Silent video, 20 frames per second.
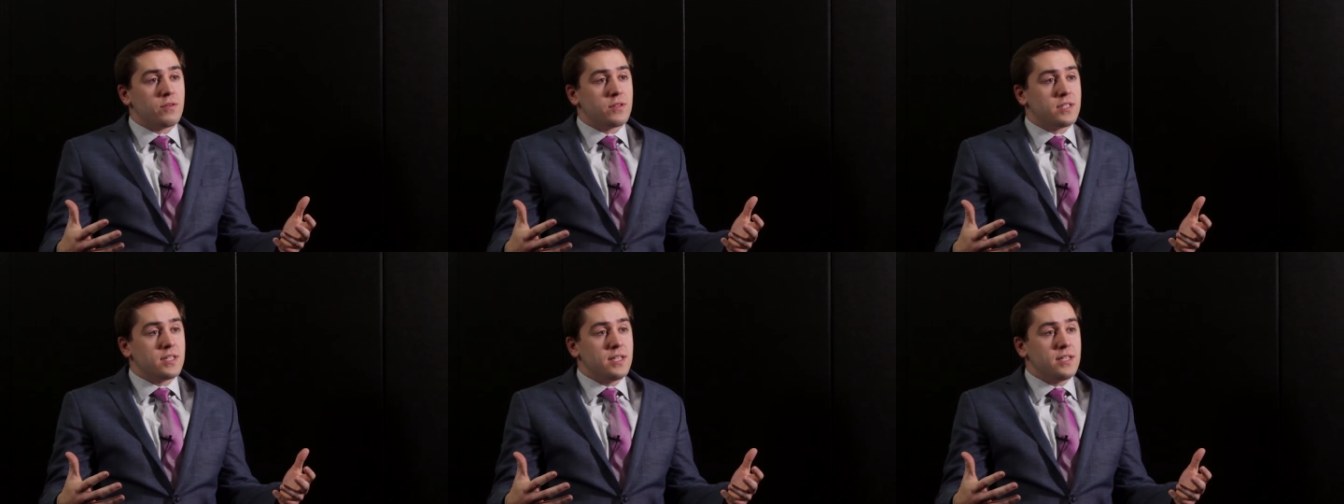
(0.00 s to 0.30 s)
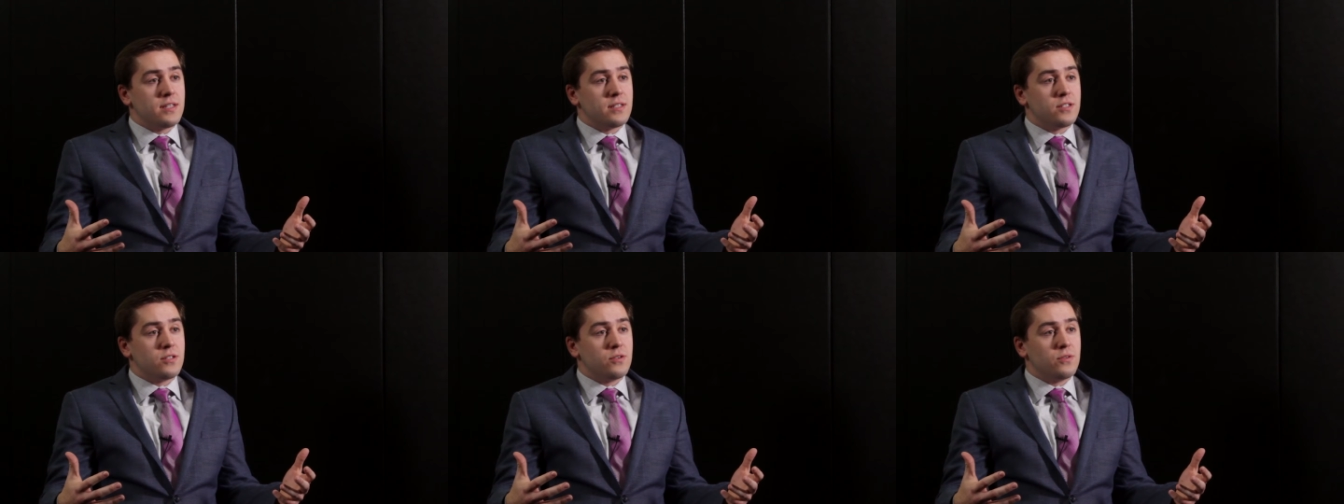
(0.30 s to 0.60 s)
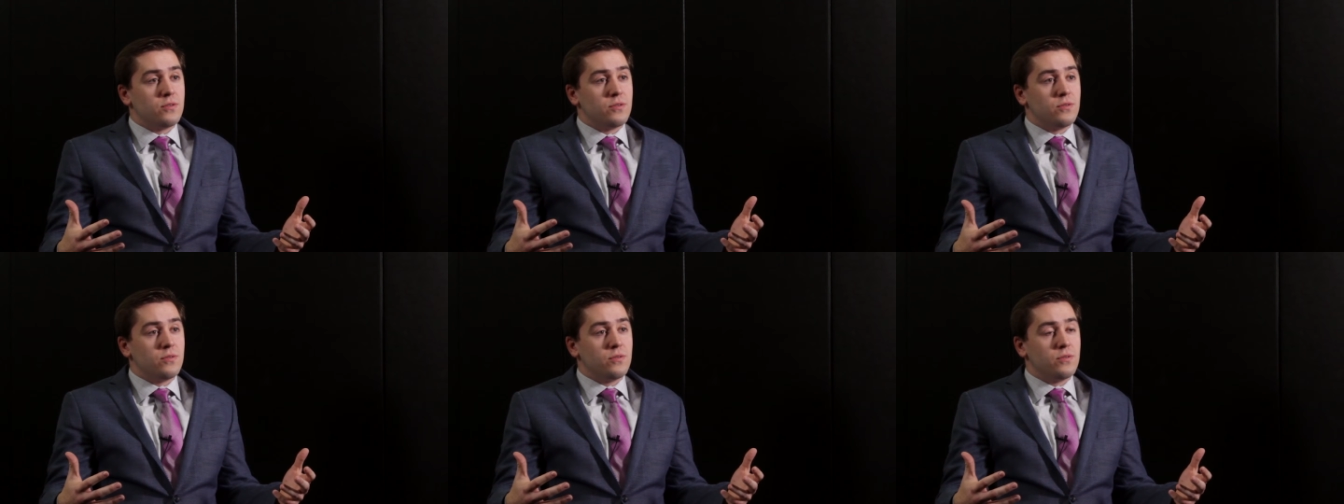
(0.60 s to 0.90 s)
seat
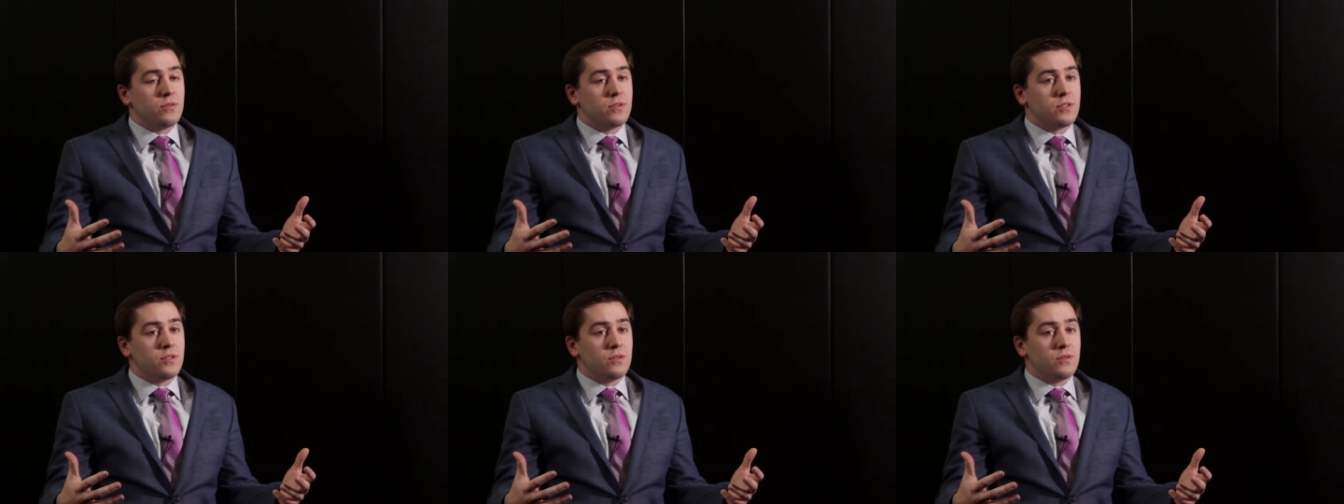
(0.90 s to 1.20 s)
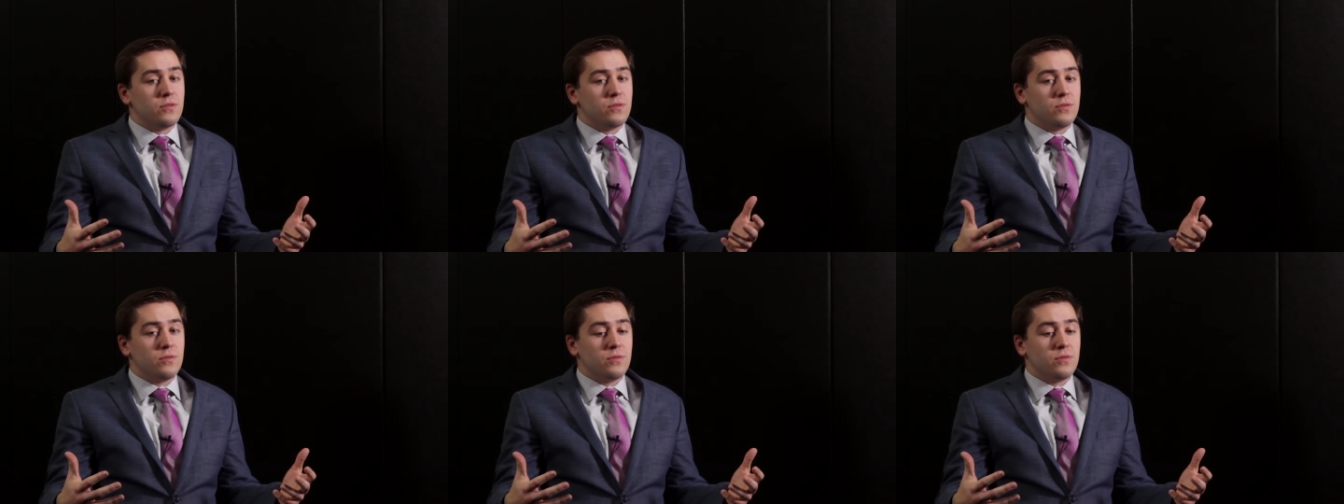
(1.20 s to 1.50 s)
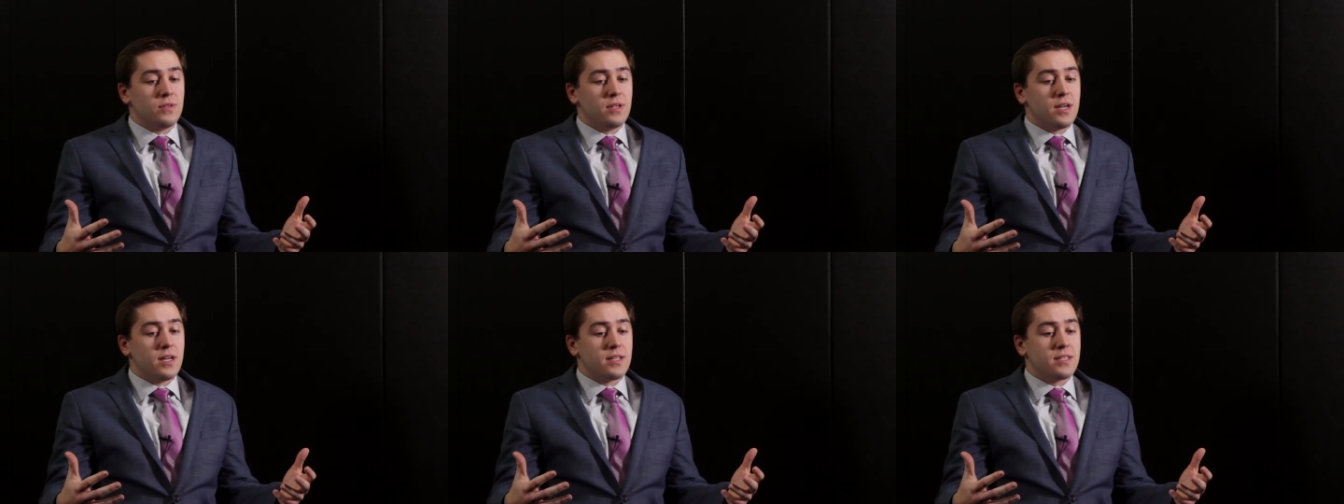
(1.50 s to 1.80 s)

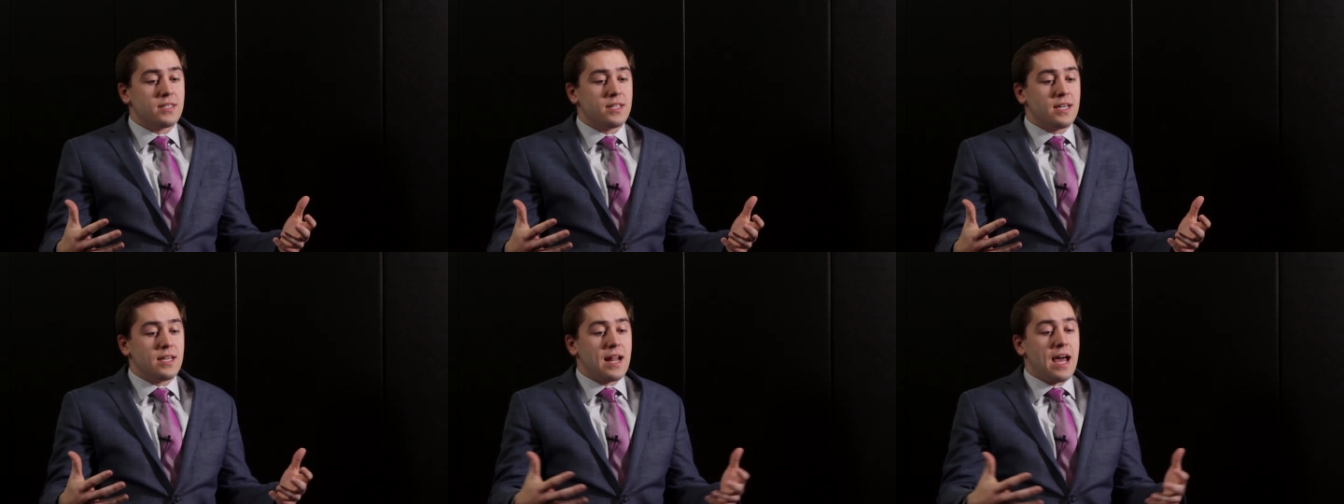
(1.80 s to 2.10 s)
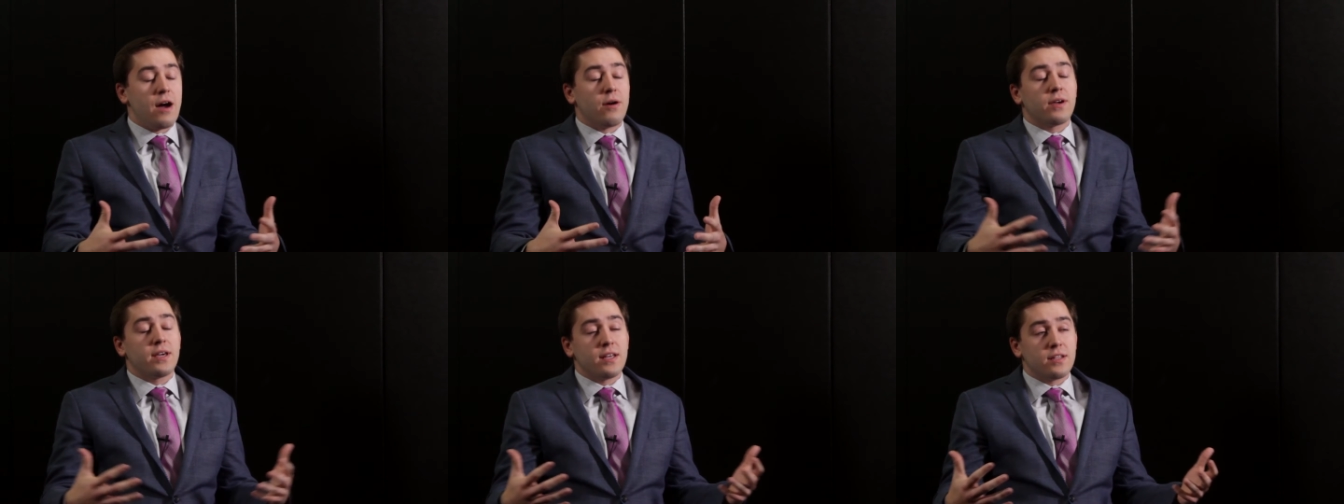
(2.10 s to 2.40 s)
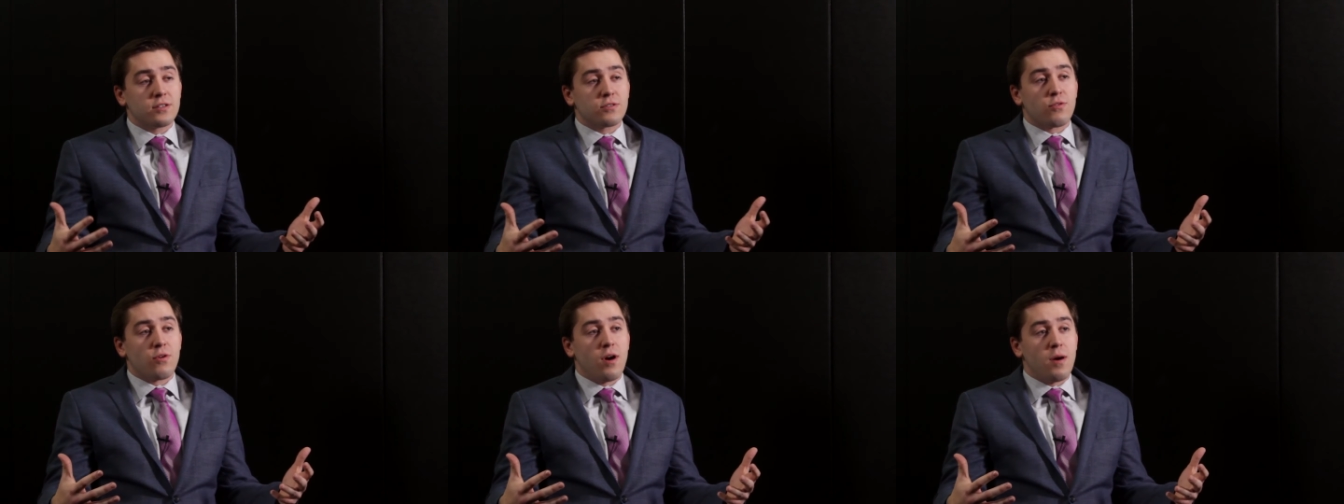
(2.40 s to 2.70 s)
to seeing how
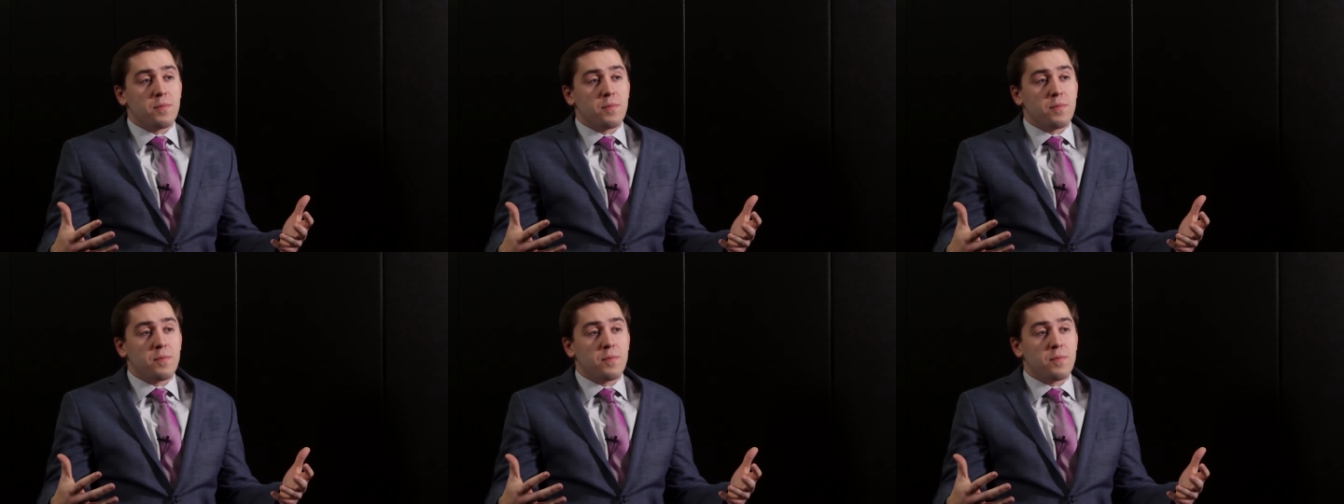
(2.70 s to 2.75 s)
kids grow